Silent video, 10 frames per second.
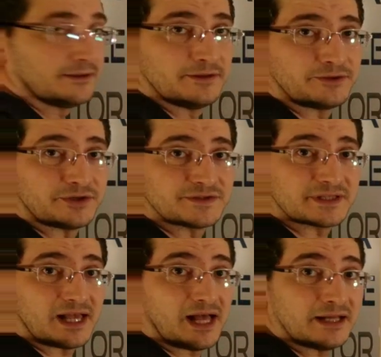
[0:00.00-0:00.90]
There
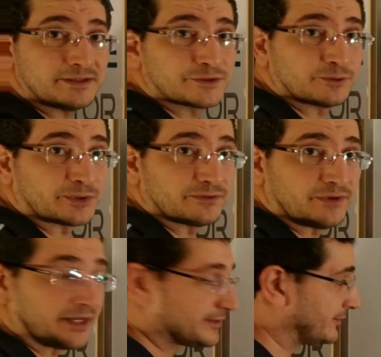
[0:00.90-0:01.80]
is
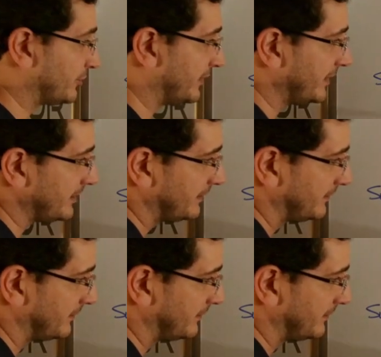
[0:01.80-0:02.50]
unsupervised learning.